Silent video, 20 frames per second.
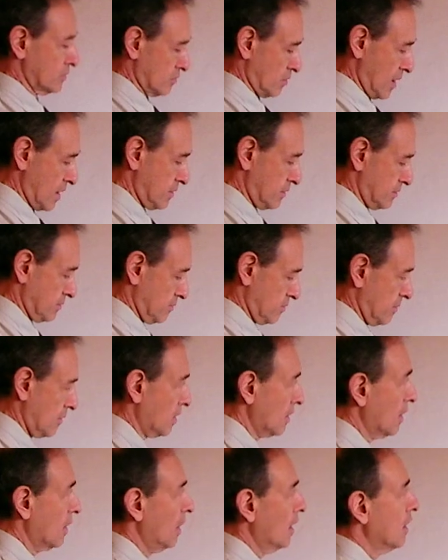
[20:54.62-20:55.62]
right?
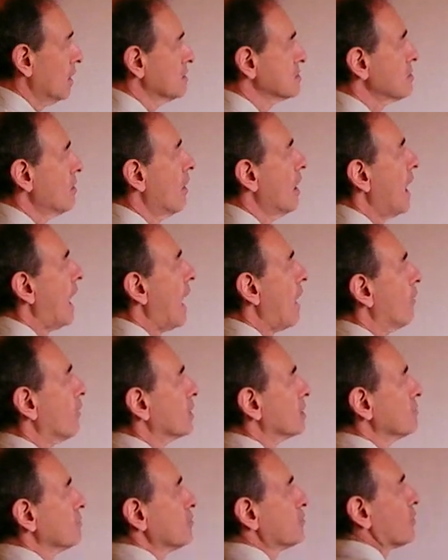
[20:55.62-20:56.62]
So how
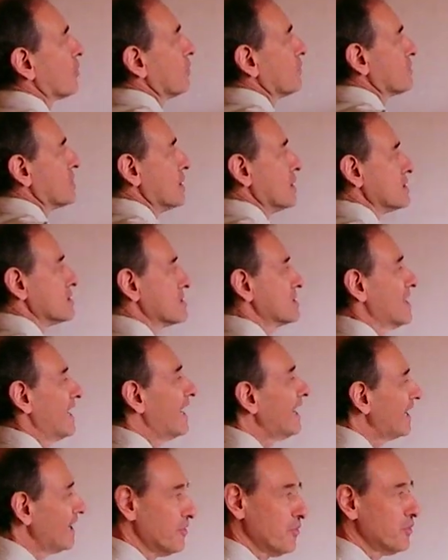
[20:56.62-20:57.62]
can we prove this?
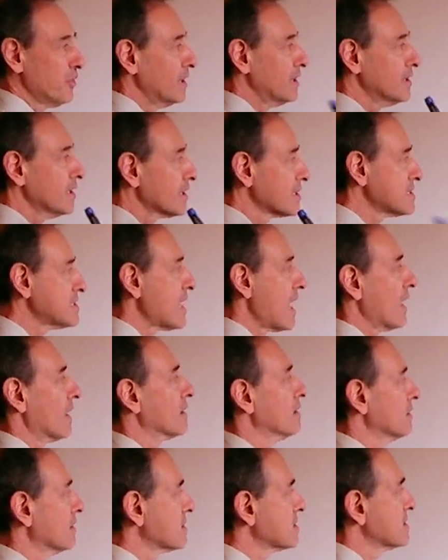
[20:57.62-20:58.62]
In
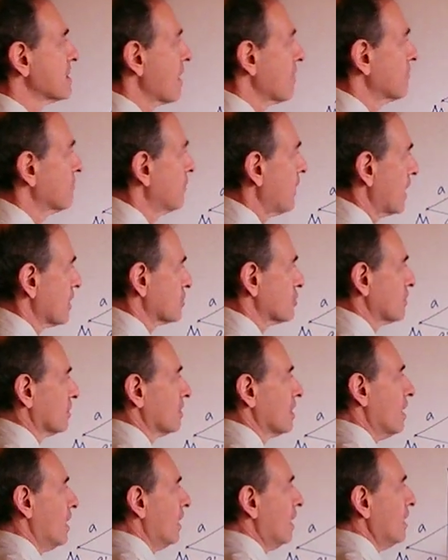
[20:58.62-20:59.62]
exactly the same fashion.
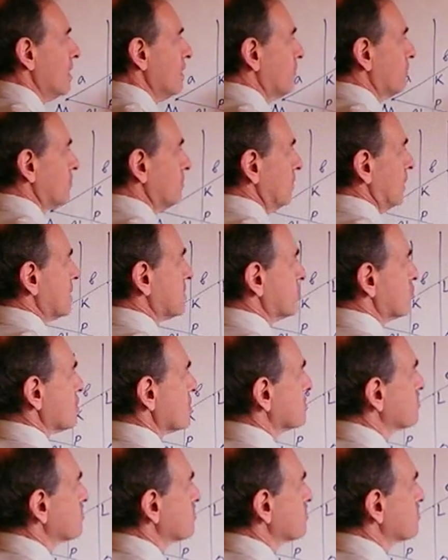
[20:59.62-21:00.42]
It, let's just